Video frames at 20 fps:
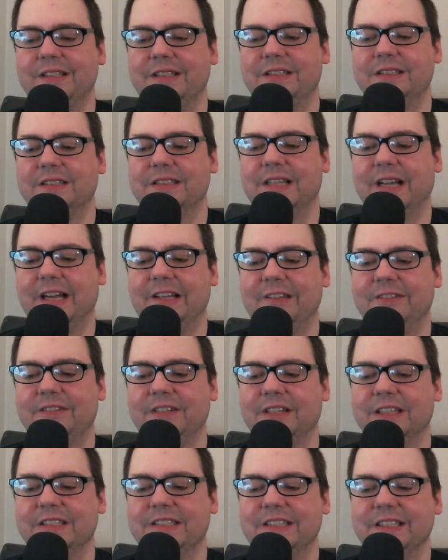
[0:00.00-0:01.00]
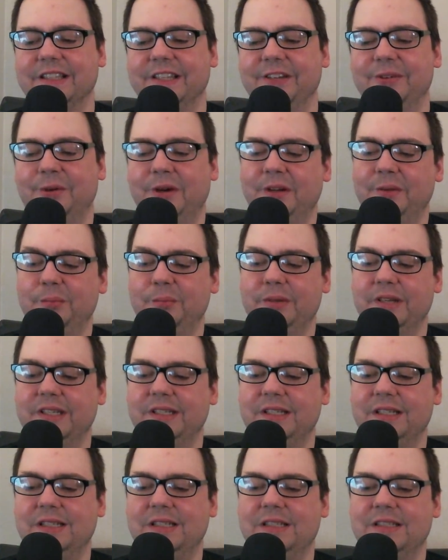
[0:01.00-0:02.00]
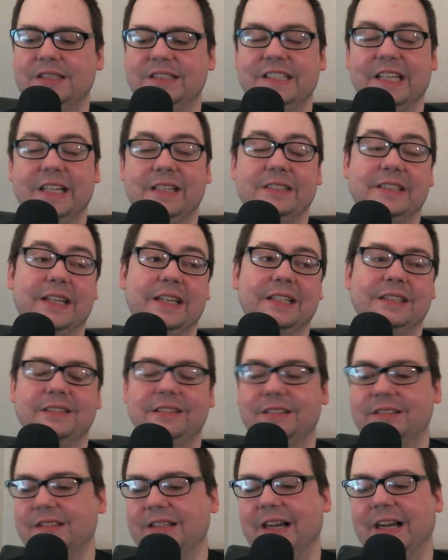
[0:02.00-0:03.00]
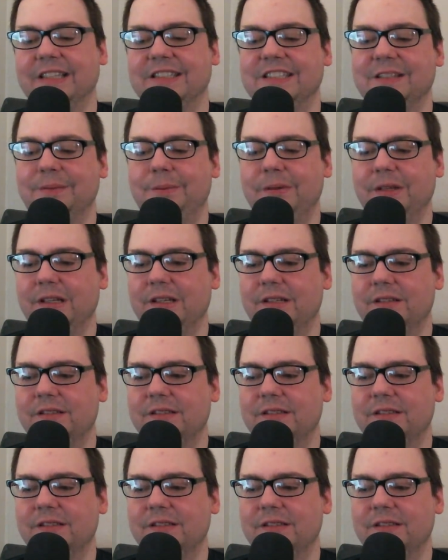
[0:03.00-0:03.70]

It's kind of a silly one, but it sounds like ICP.